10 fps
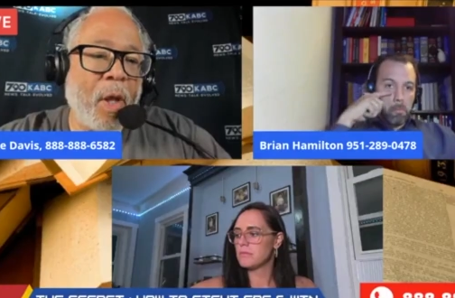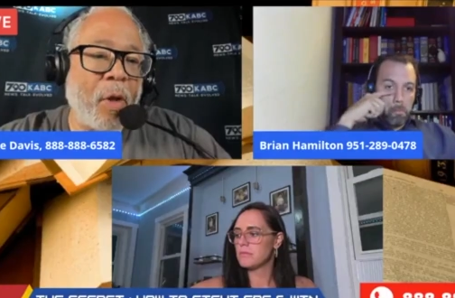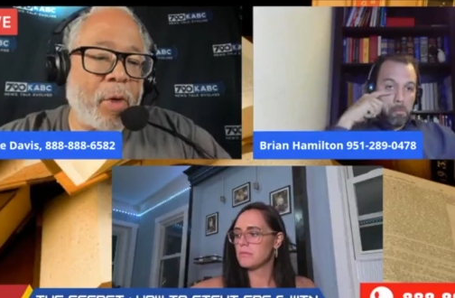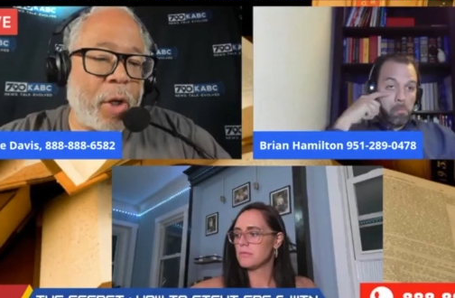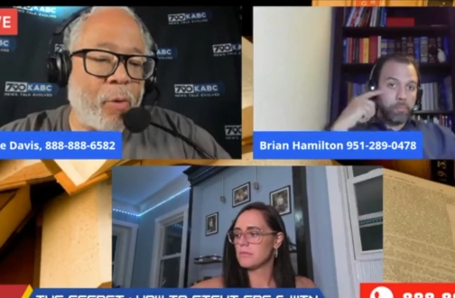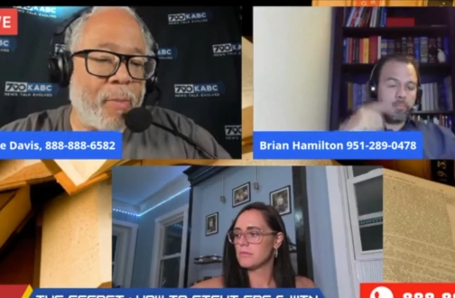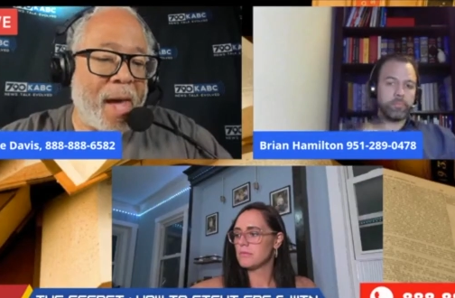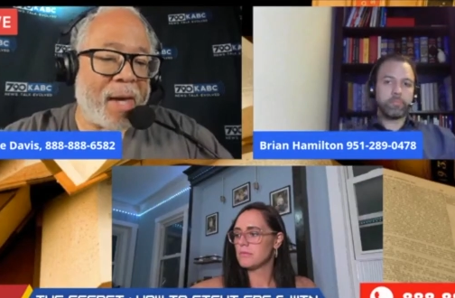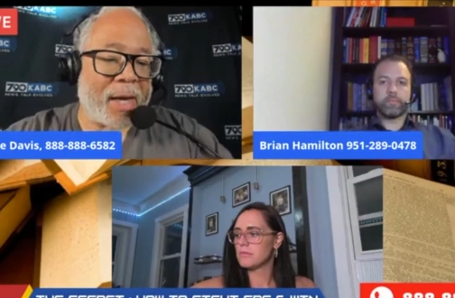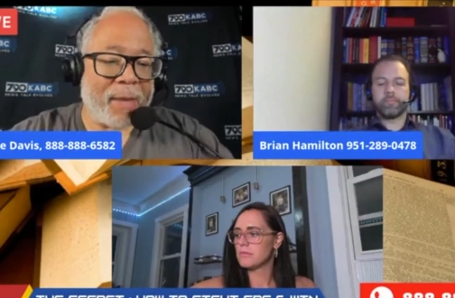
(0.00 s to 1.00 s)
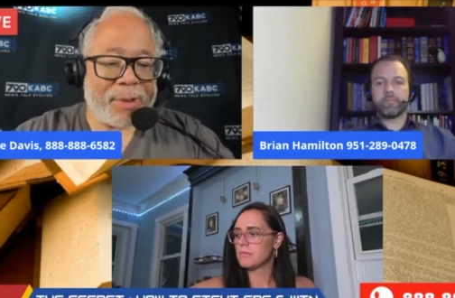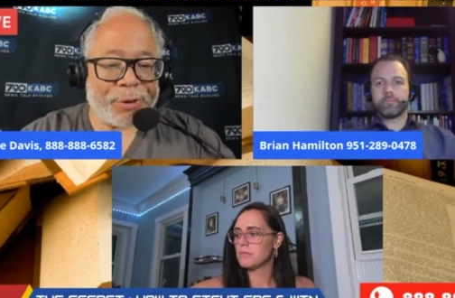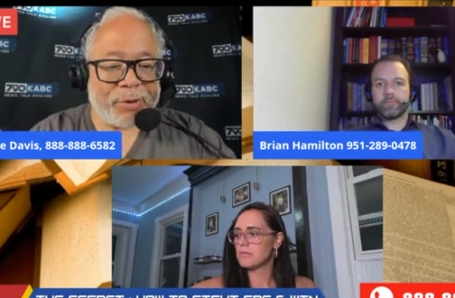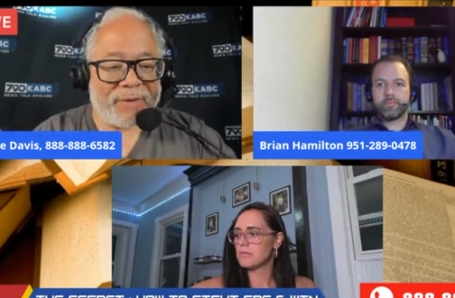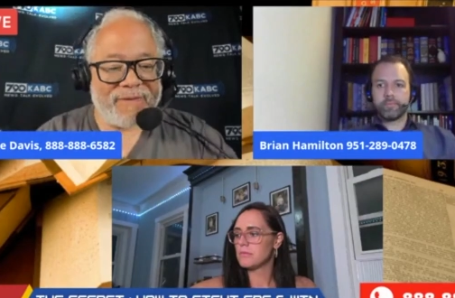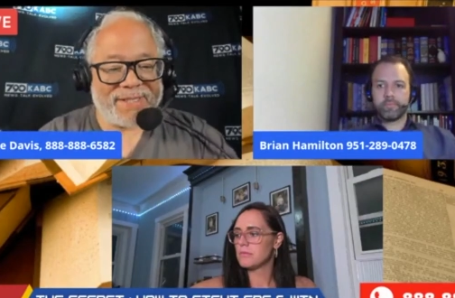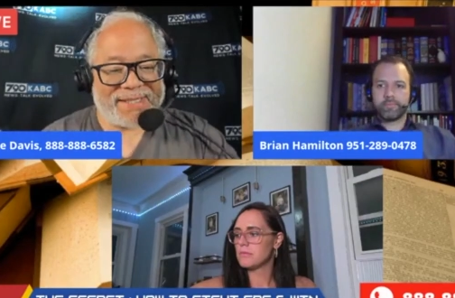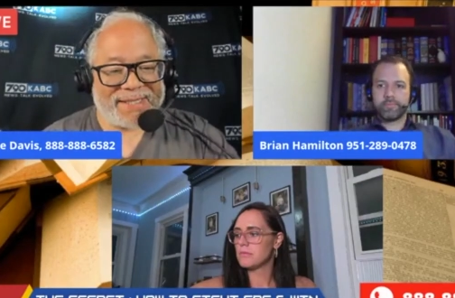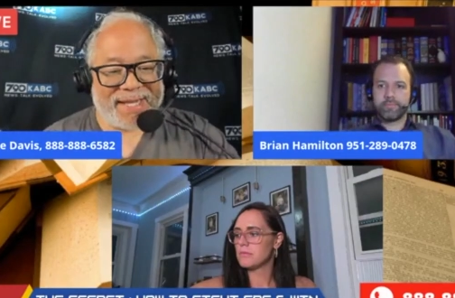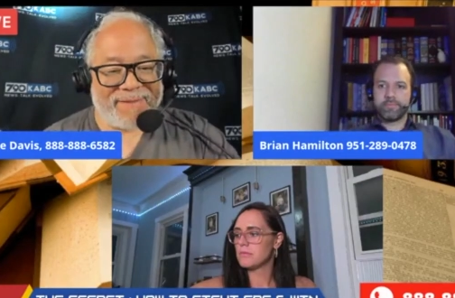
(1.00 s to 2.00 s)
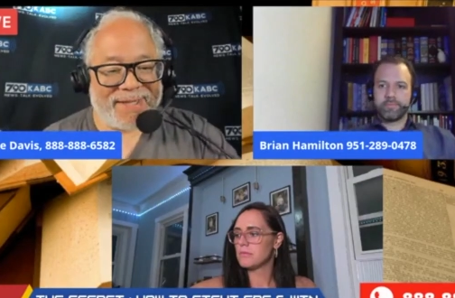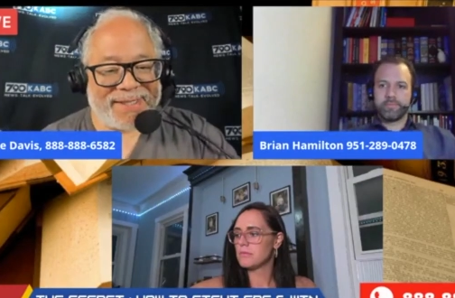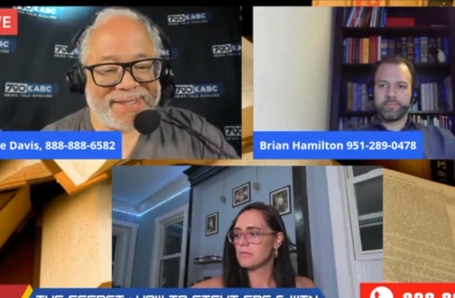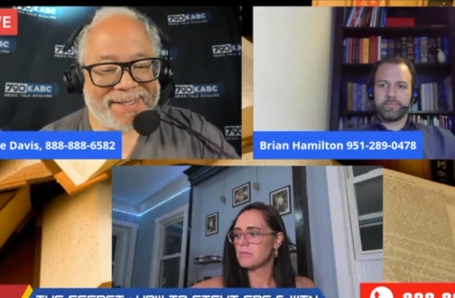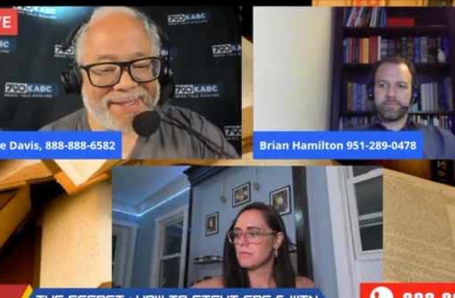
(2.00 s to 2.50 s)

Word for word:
Speaker 1: Okay, we're back. I'm attorney Vince Davis.